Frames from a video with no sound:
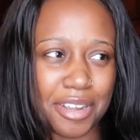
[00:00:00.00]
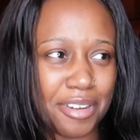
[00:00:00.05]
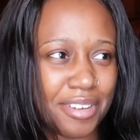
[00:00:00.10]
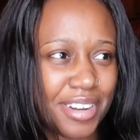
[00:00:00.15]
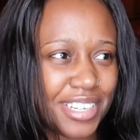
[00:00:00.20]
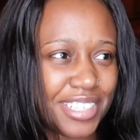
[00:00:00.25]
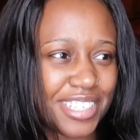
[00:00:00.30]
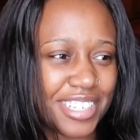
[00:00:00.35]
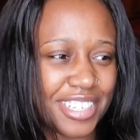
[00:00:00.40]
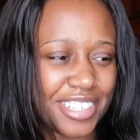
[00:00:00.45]

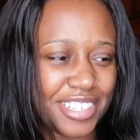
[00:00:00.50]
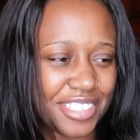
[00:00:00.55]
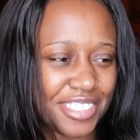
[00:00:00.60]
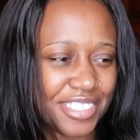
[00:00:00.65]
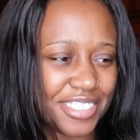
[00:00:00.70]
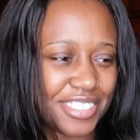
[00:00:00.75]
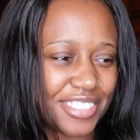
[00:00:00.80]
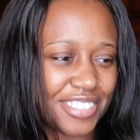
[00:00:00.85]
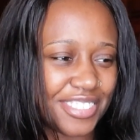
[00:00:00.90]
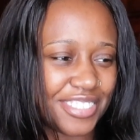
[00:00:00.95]
Oh, that's
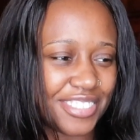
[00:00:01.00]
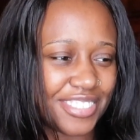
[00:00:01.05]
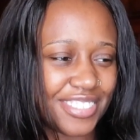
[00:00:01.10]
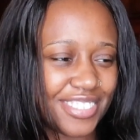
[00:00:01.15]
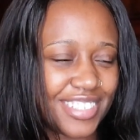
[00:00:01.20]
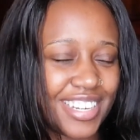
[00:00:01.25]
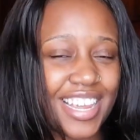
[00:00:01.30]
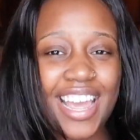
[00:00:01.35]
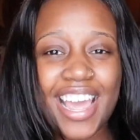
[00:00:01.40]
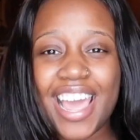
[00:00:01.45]
cute.
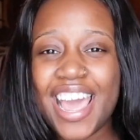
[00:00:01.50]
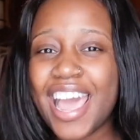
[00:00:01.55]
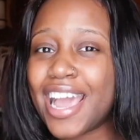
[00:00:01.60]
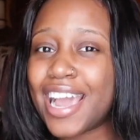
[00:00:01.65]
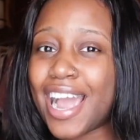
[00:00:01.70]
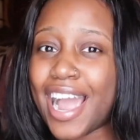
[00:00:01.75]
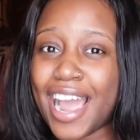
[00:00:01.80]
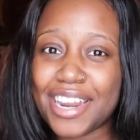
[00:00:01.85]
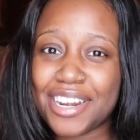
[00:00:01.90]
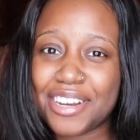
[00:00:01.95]

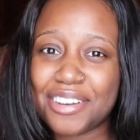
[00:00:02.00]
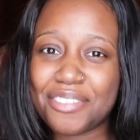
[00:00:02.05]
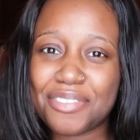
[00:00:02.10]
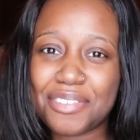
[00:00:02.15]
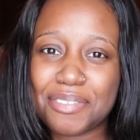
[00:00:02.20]
Kind of